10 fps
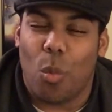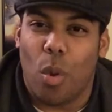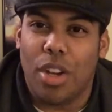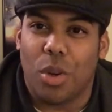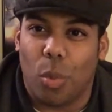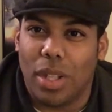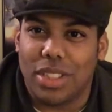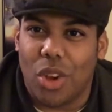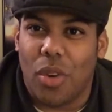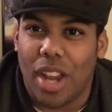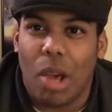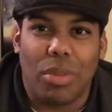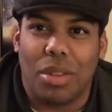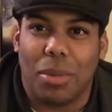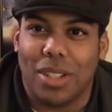wonder what's going on
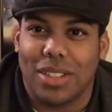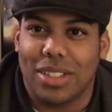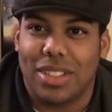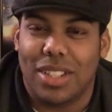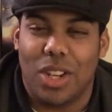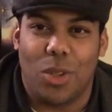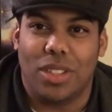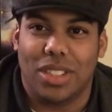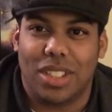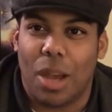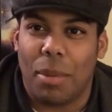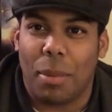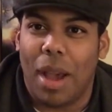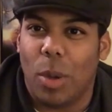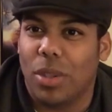with him because, you know, he's coming
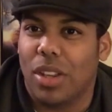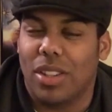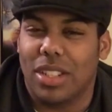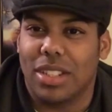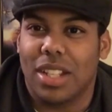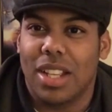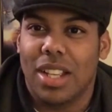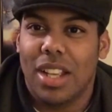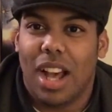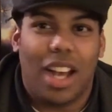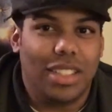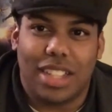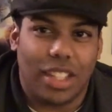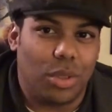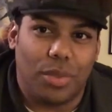by with all these
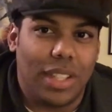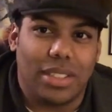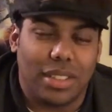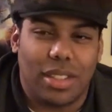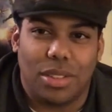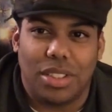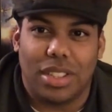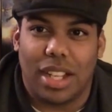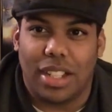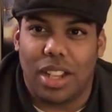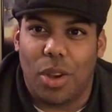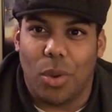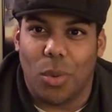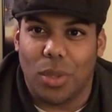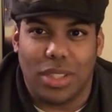unscheduled visits. So she's like,
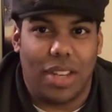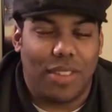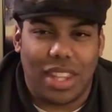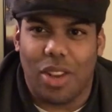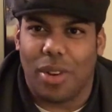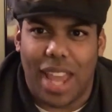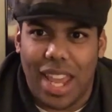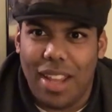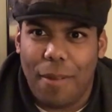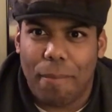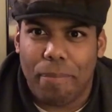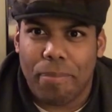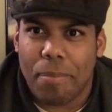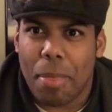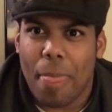yo, is everything okay?
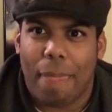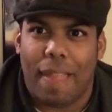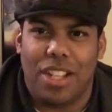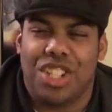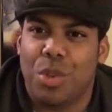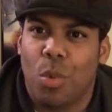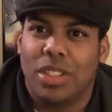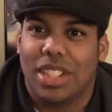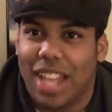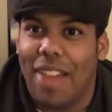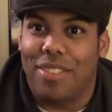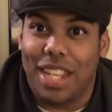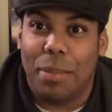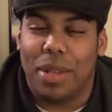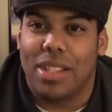and she wants to dive
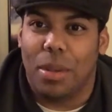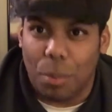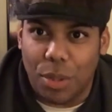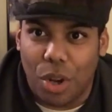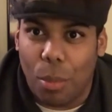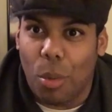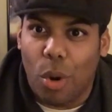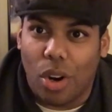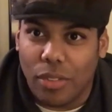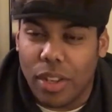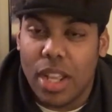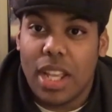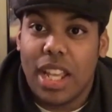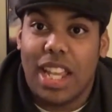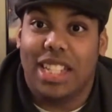deep into you know more of
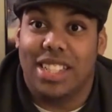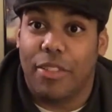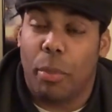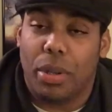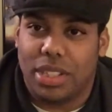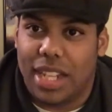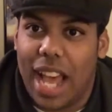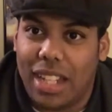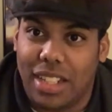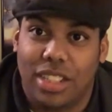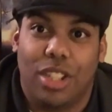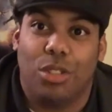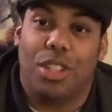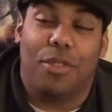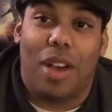his different personality. So
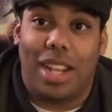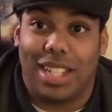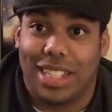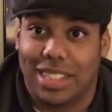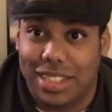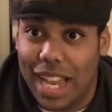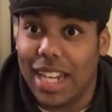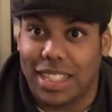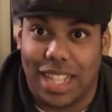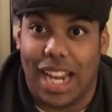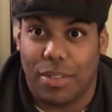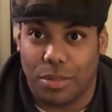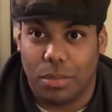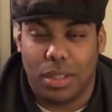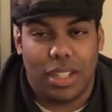she finally gets Dennis out of
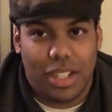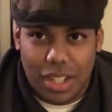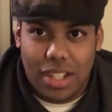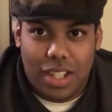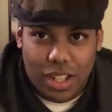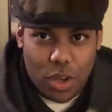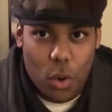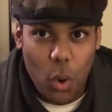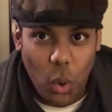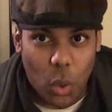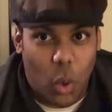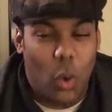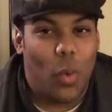him. Woo!